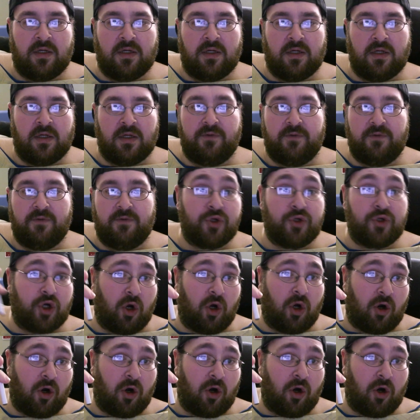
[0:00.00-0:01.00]
if you're in your
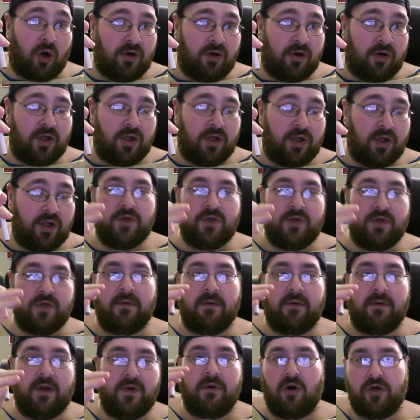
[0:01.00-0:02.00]
car and you have
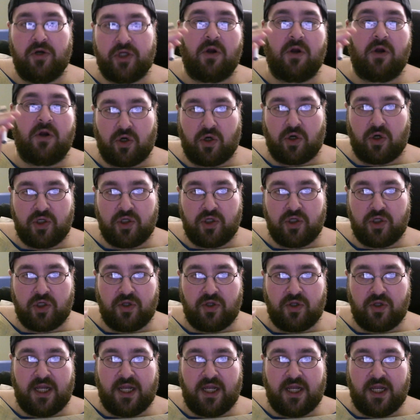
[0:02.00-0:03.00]
a car charger
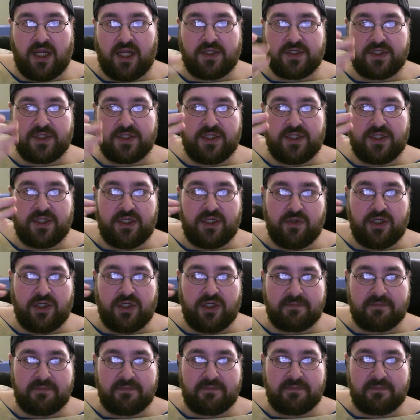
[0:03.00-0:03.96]
that has the USB